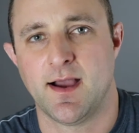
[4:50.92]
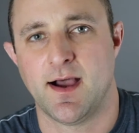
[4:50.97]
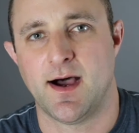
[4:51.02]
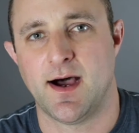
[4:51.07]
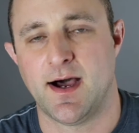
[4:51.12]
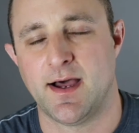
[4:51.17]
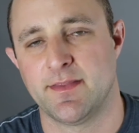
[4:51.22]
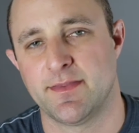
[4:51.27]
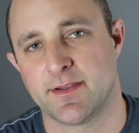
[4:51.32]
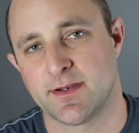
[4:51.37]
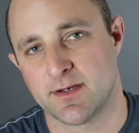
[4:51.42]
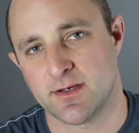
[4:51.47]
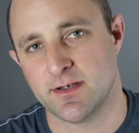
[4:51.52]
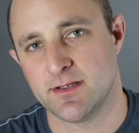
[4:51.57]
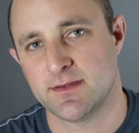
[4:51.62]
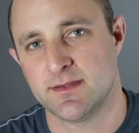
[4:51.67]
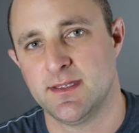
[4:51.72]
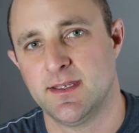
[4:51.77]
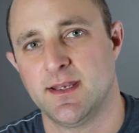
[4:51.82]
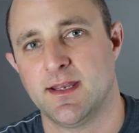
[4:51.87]
The
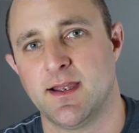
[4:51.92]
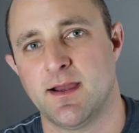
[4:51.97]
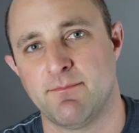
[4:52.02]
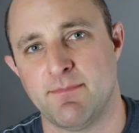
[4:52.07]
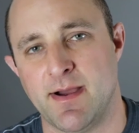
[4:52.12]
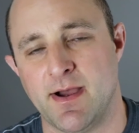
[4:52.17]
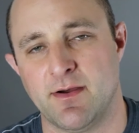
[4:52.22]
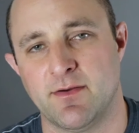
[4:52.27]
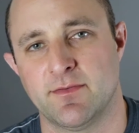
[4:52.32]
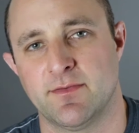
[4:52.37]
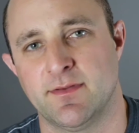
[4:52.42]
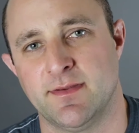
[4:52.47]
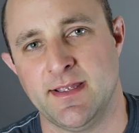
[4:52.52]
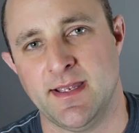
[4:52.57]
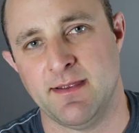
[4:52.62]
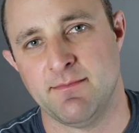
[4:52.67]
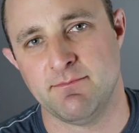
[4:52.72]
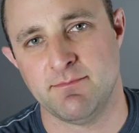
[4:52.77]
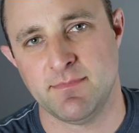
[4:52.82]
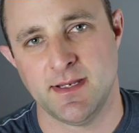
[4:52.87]
good thing about
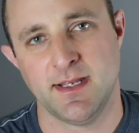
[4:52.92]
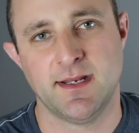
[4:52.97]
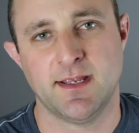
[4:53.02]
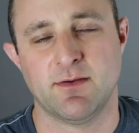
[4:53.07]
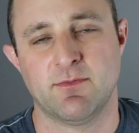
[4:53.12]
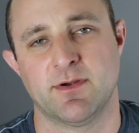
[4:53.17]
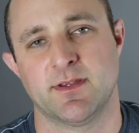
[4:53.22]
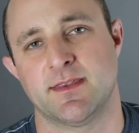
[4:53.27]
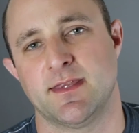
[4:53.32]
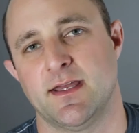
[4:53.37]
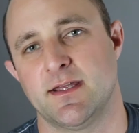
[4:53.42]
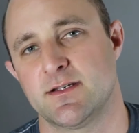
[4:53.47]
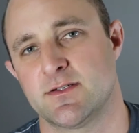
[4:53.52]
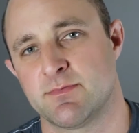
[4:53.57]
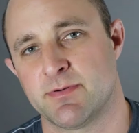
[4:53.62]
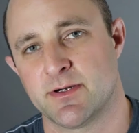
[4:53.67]
that meeting with that